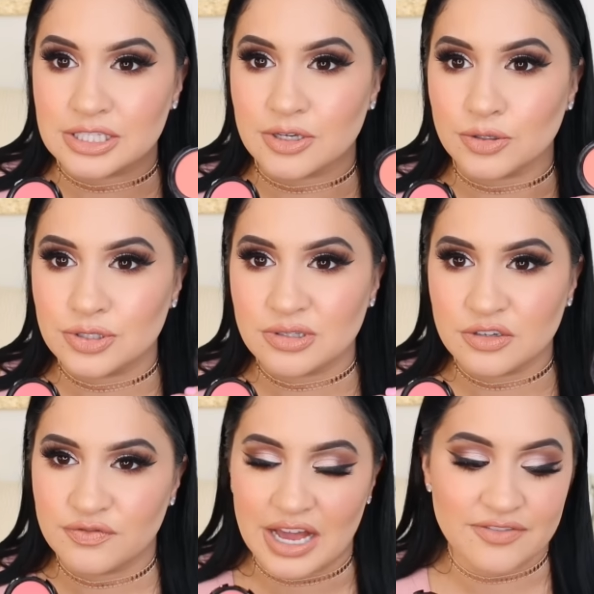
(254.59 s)
So
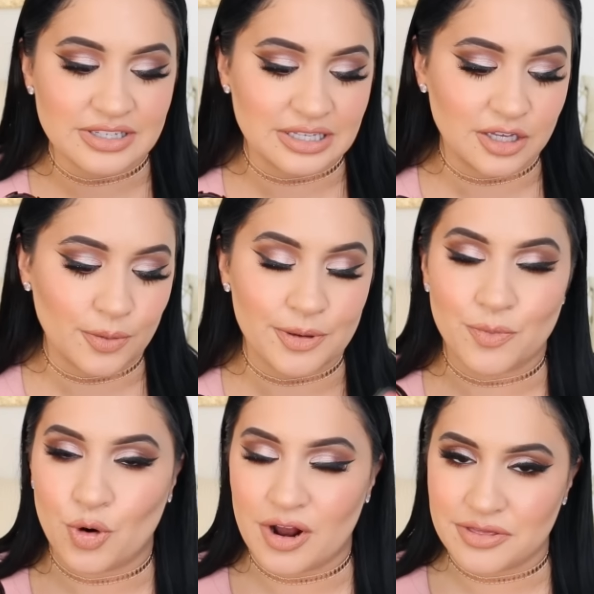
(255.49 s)
225 is a little bit
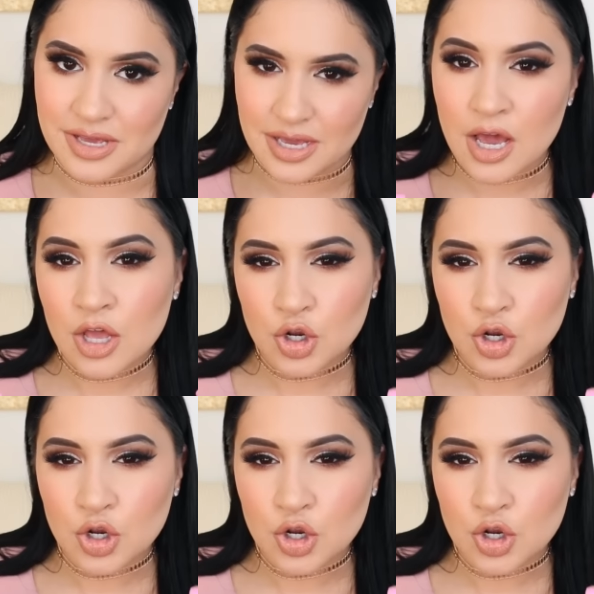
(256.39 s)
more on the